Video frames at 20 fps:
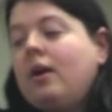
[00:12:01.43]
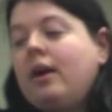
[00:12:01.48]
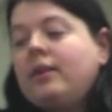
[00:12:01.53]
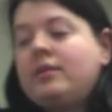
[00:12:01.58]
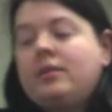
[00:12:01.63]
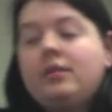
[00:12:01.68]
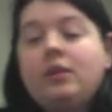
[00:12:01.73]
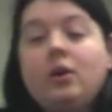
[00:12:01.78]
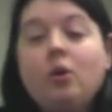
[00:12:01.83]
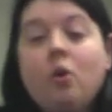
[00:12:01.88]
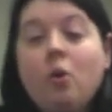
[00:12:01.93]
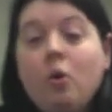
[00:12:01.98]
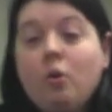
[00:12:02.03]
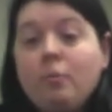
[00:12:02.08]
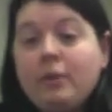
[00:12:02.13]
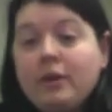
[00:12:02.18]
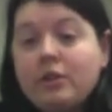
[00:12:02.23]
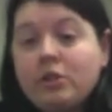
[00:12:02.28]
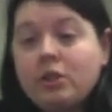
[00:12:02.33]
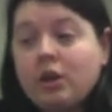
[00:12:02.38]
I see a
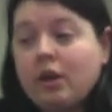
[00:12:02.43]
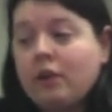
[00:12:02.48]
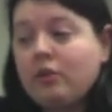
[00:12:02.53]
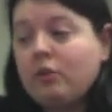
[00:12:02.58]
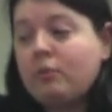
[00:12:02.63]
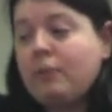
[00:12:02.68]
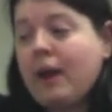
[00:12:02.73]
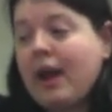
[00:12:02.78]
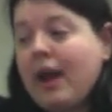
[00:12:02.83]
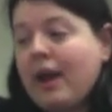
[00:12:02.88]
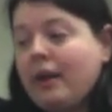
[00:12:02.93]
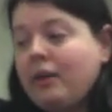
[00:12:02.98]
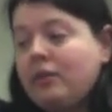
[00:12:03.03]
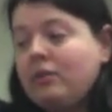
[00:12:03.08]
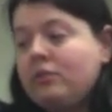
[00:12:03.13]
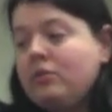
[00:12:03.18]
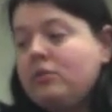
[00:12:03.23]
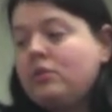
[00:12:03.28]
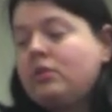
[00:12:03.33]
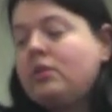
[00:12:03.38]
whole bunch of other
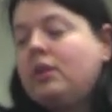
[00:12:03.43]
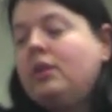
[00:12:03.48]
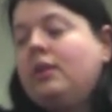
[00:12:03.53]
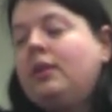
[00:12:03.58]
patterns.